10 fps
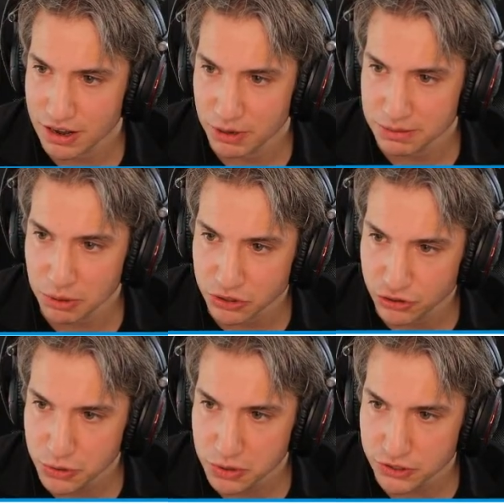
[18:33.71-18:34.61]
multiple
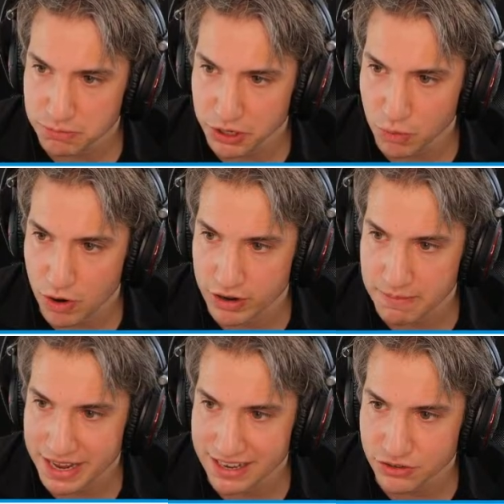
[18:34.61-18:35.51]
tools, but the one
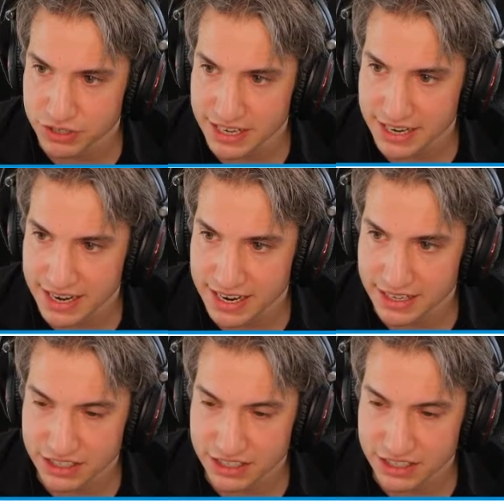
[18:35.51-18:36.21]
I'm interested in